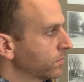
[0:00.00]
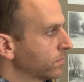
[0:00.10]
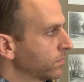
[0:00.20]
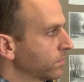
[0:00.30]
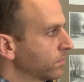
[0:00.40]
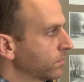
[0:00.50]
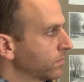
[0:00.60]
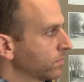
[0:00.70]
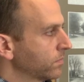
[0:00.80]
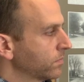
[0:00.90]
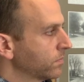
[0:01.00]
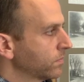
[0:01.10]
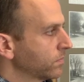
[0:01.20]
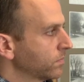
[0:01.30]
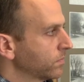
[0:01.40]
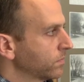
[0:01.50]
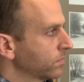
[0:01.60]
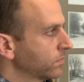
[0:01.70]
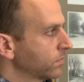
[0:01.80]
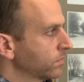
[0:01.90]

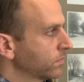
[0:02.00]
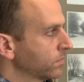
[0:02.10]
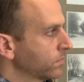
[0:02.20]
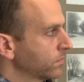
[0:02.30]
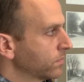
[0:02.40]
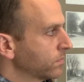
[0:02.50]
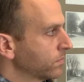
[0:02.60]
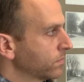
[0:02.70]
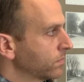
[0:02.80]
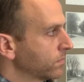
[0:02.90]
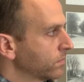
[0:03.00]
No words are spoken by the person on screen.